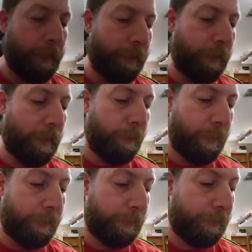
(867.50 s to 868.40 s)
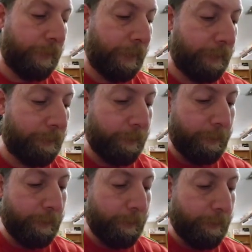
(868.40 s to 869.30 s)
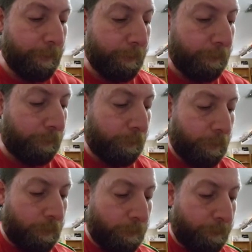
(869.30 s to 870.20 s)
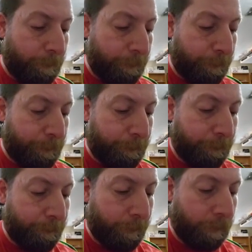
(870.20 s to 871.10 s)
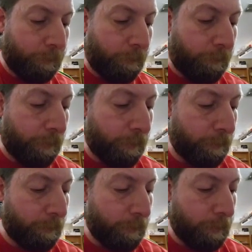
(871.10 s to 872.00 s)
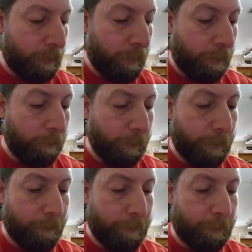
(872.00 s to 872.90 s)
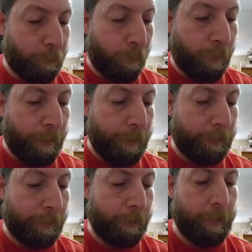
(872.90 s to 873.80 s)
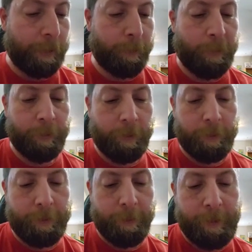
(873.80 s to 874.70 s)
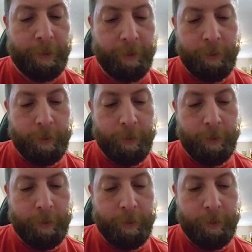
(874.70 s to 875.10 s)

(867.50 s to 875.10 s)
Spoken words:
Ellie up on the stand. So far, I'm loving this product. It has been good to me.